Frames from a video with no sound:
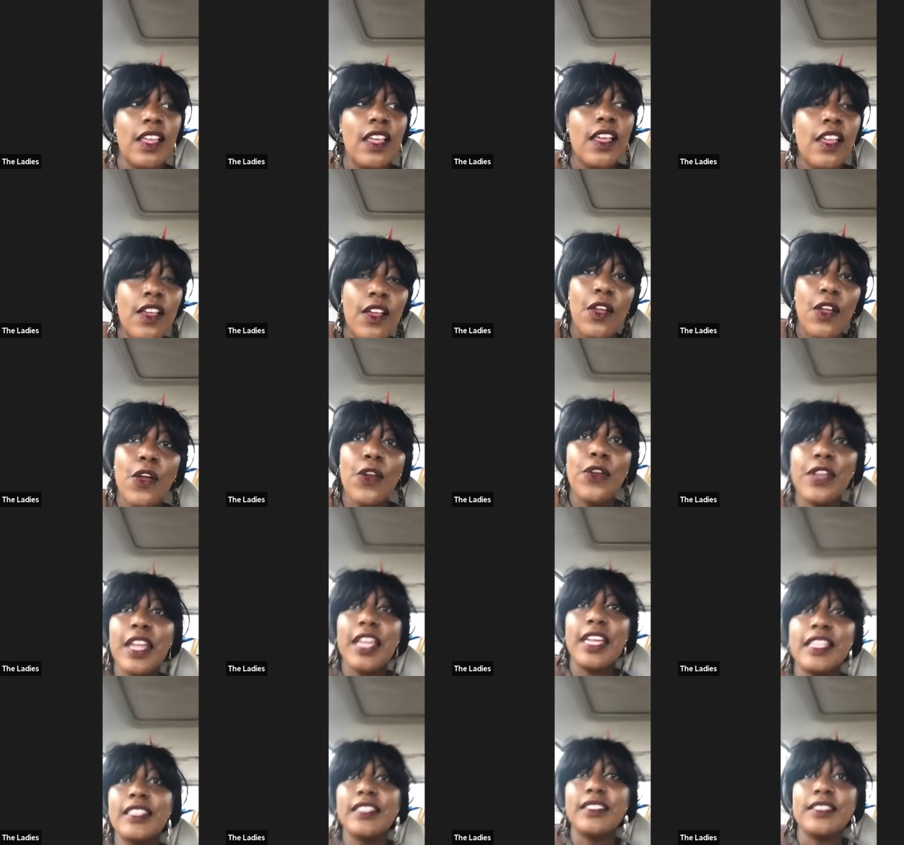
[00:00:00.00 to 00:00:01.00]
oh okay right.
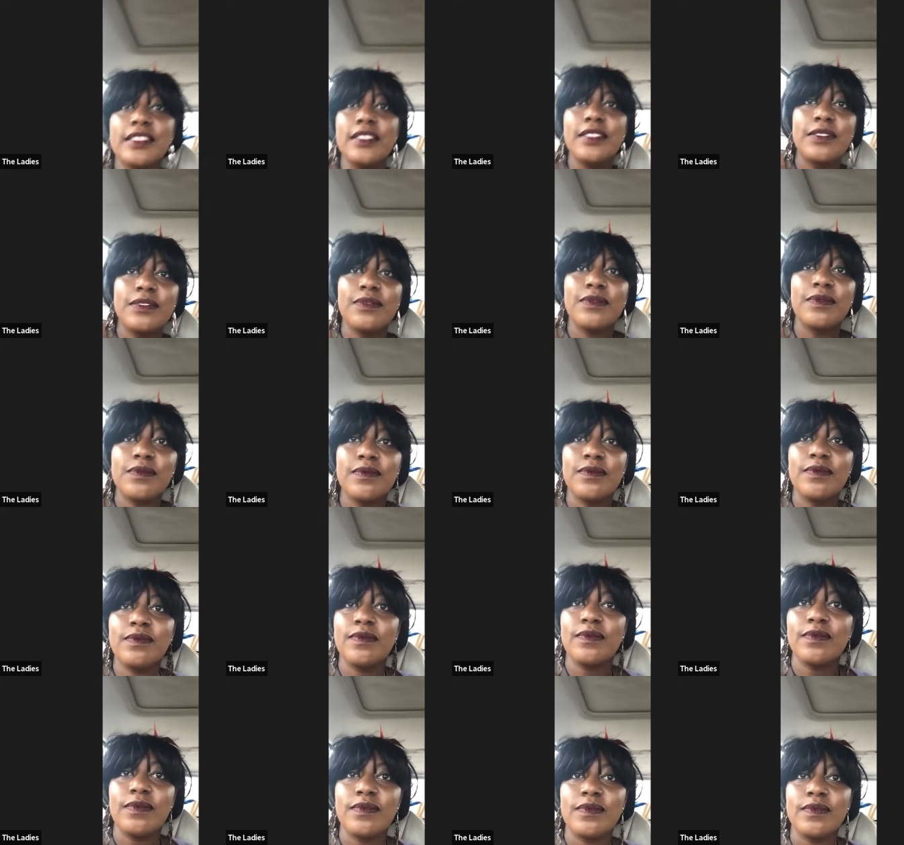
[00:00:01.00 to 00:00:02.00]
so you mean like
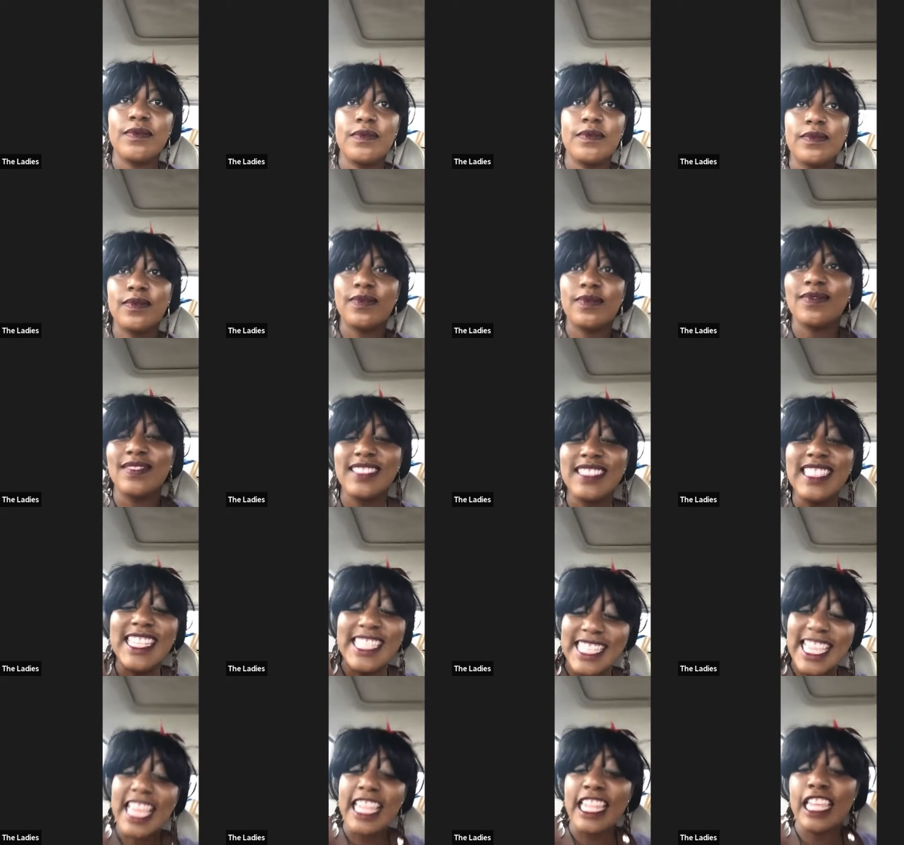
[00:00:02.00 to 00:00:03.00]
poets
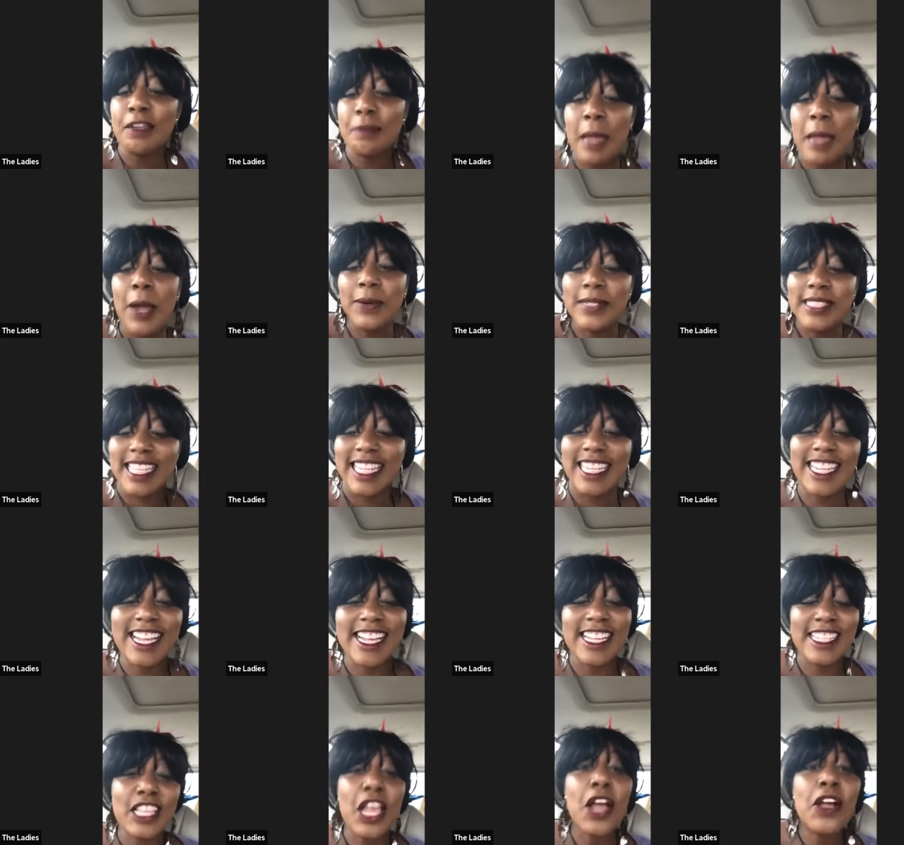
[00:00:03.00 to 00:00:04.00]
yeah like poets like yeah
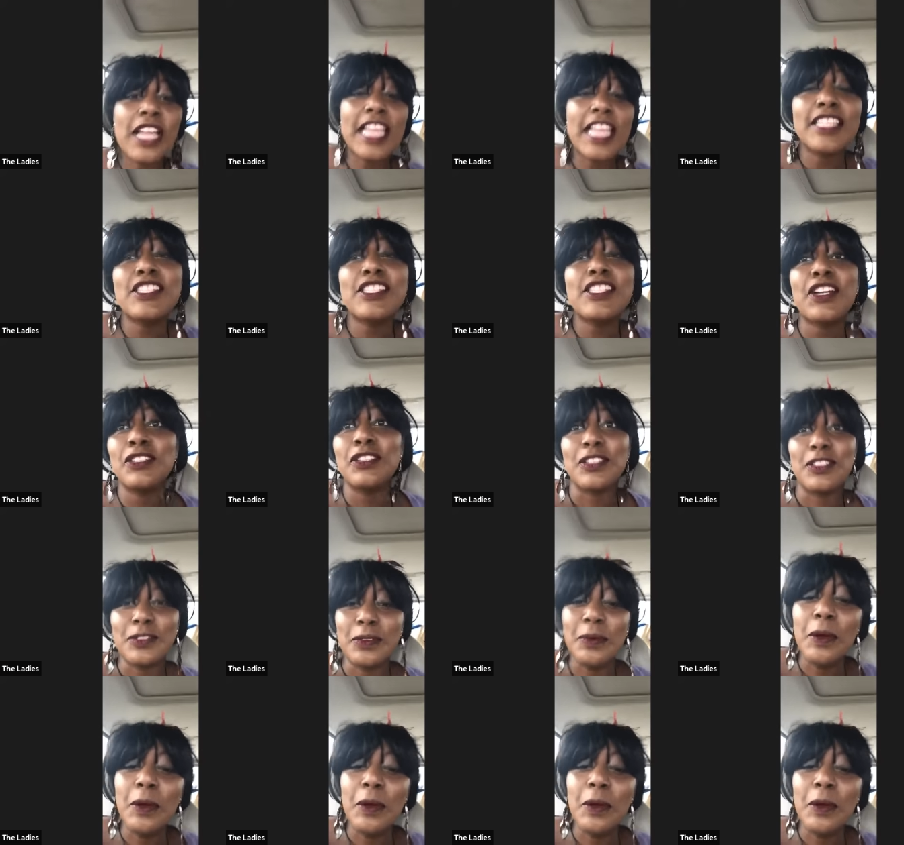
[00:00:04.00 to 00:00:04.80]
that. okay sure we'll